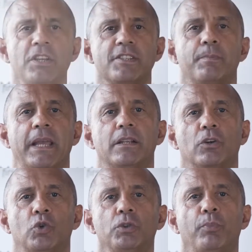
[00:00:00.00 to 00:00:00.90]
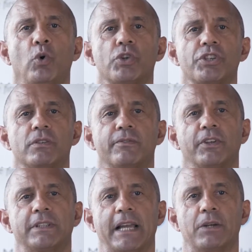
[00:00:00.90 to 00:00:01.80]
you spend a good portion of
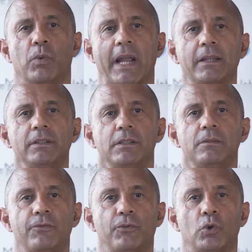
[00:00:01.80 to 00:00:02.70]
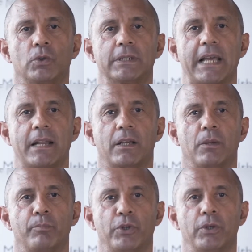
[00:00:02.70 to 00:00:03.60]
your day rounded and forward at a
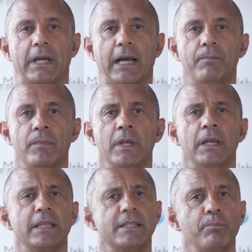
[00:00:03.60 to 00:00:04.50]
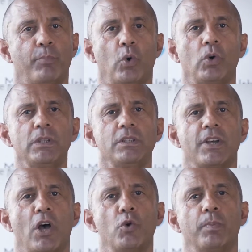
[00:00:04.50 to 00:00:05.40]
computer, it's important
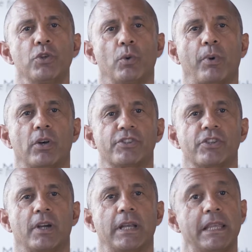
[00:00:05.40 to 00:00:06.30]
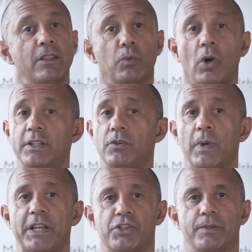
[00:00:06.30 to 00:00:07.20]
to open your posture in the right
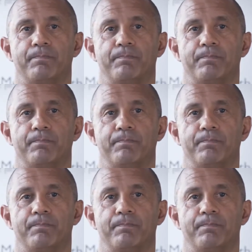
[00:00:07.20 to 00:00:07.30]
direction.